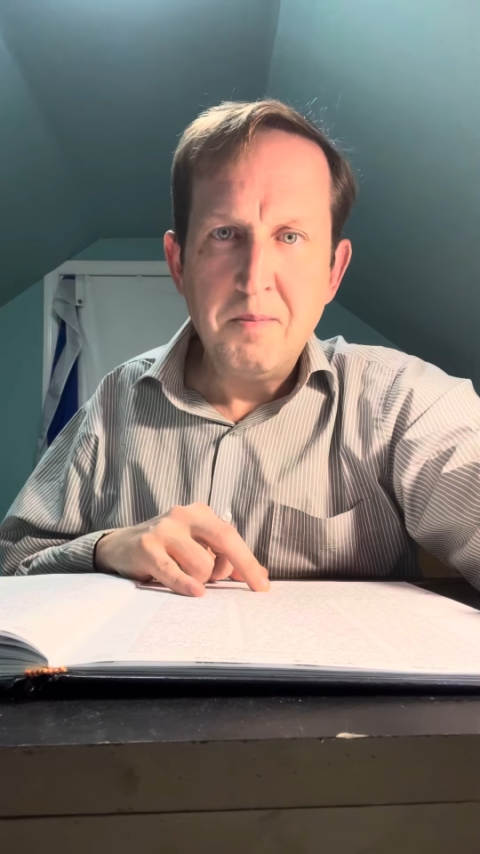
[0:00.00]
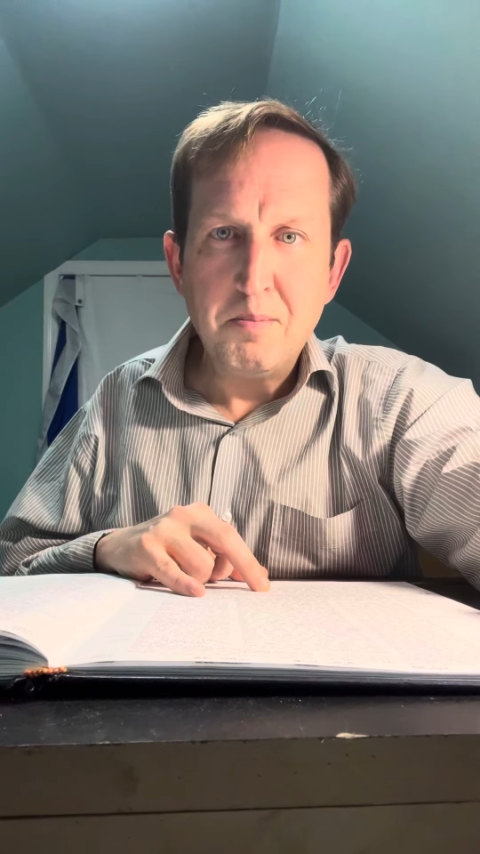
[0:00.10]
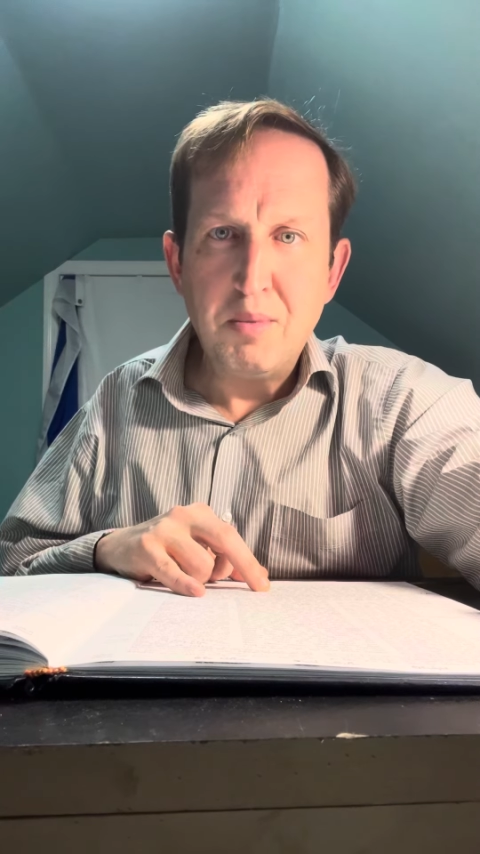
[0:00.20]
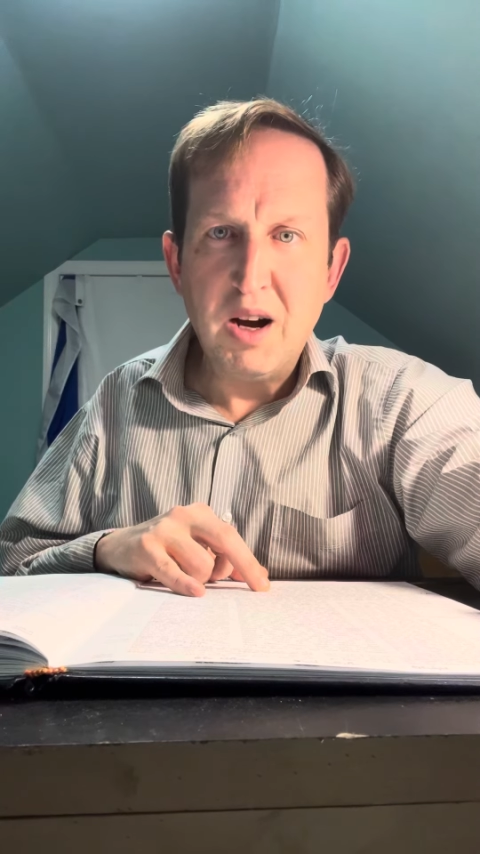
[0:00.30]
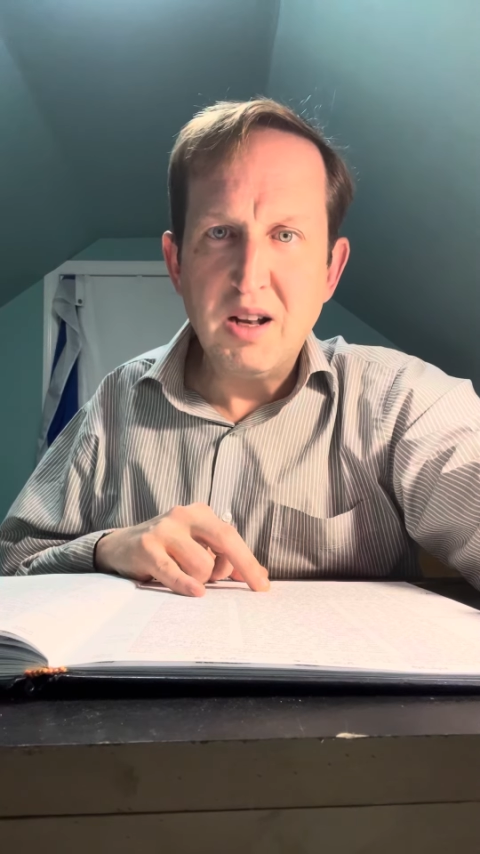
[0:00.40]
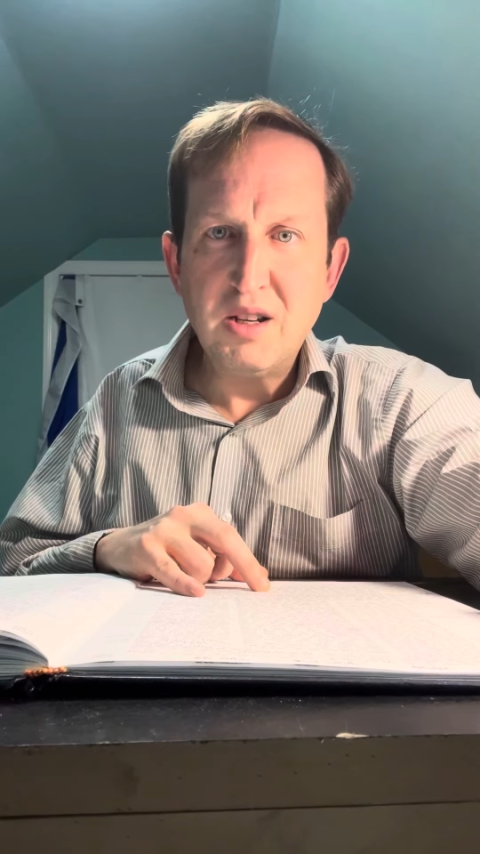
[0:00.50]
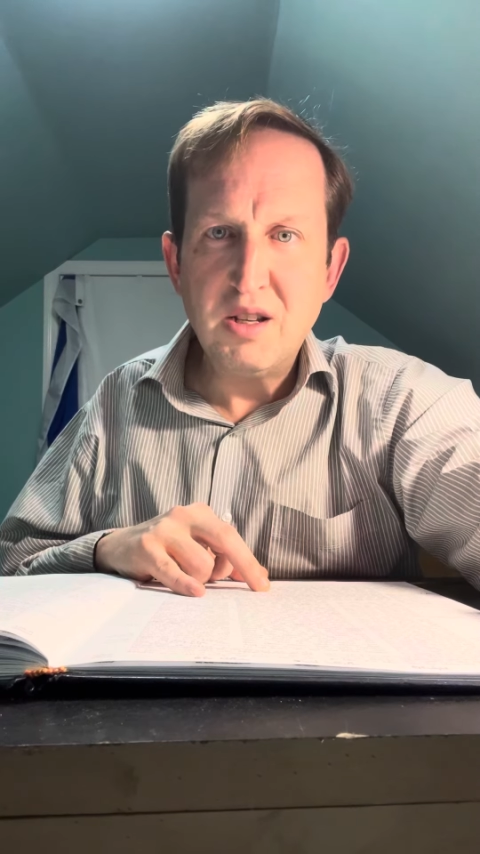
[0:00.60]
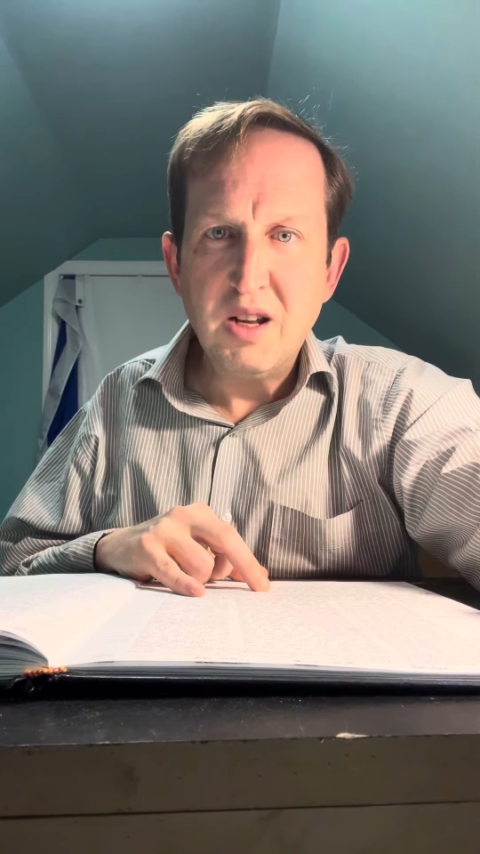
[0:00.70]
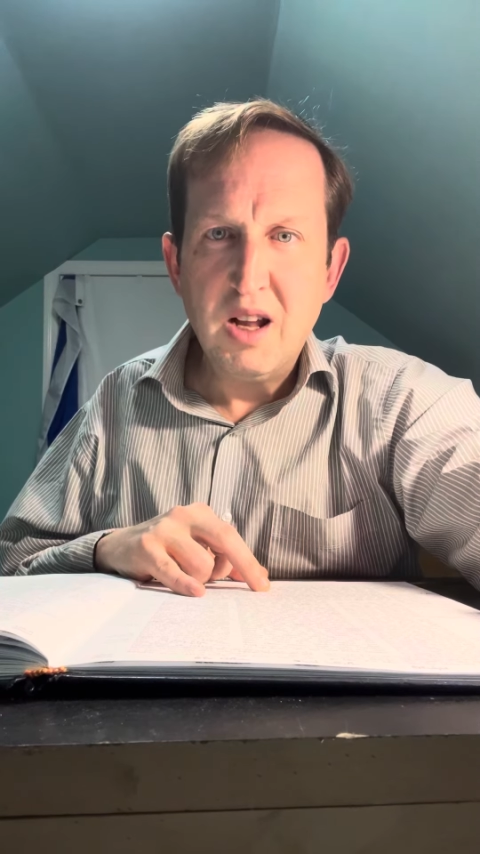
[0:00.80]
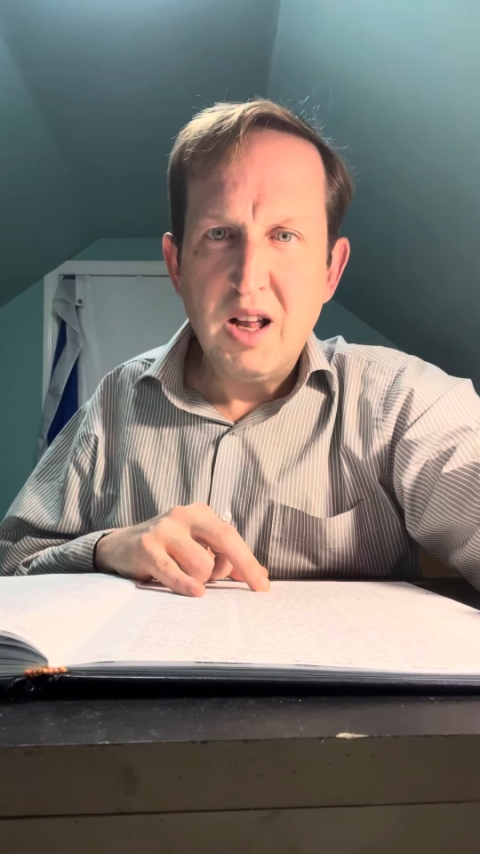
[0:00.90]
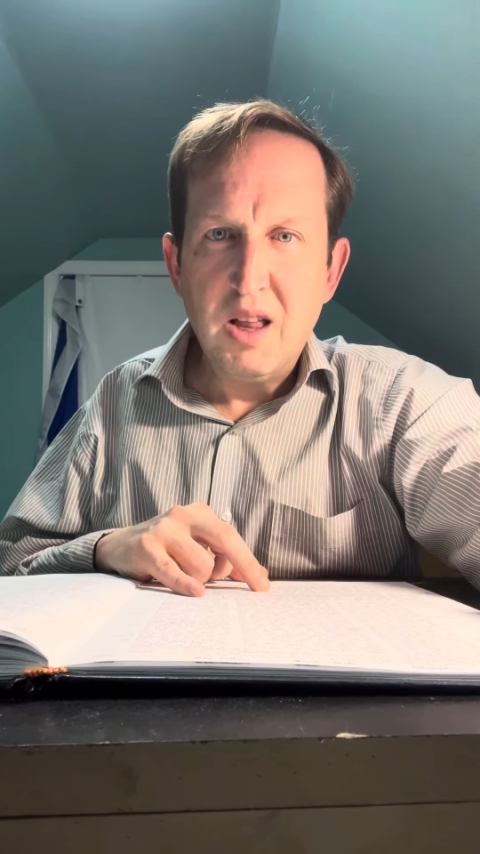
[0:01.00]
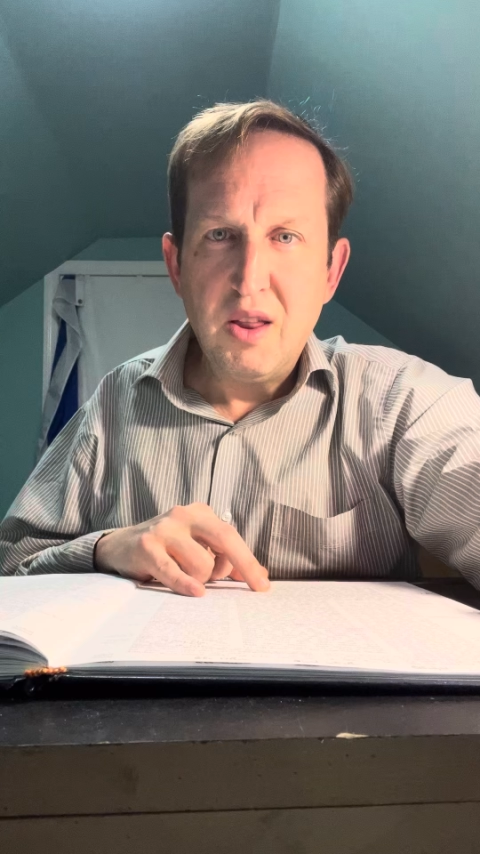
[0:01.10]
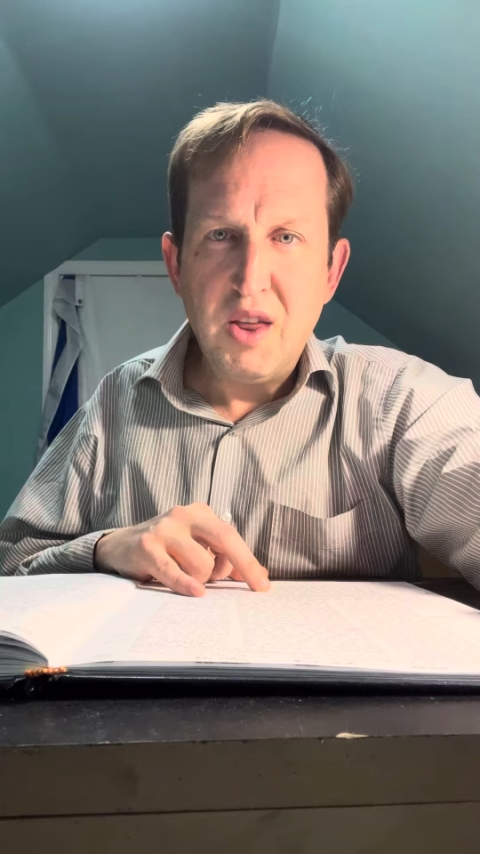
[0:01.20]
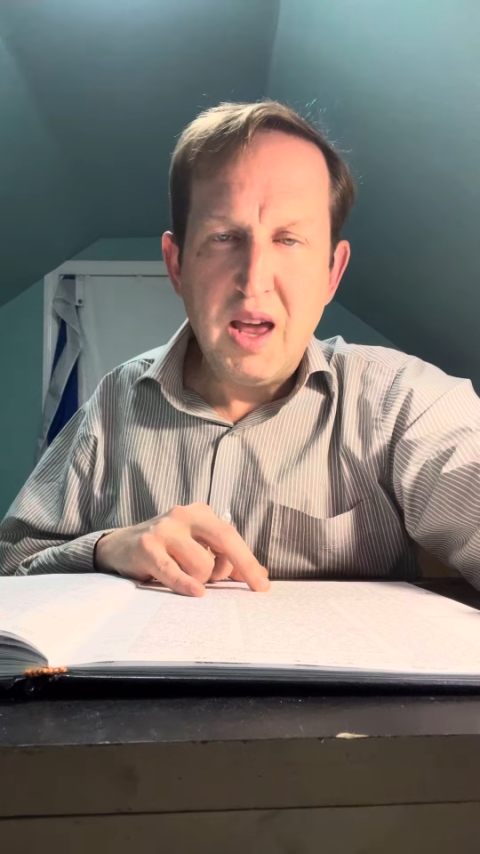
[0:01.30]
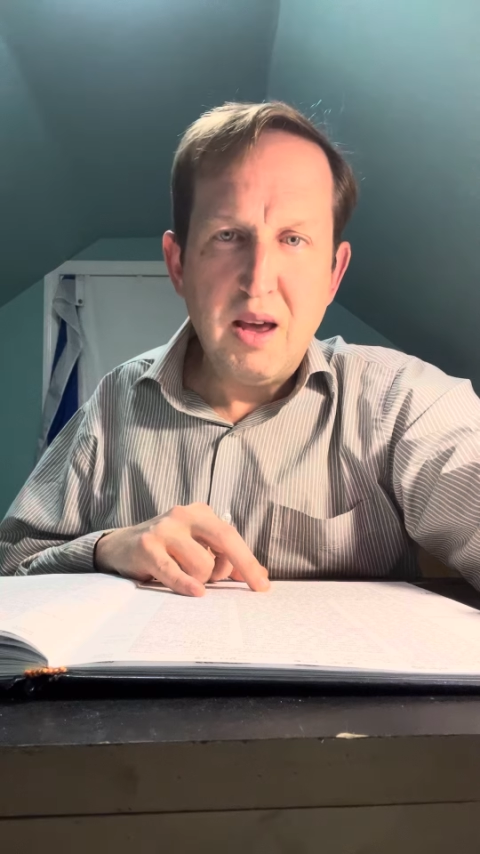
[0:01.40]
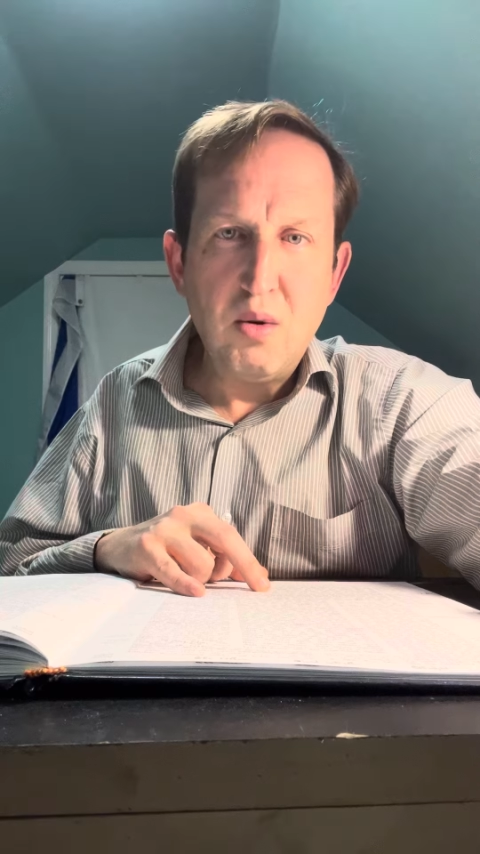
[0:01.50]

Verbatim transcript: but they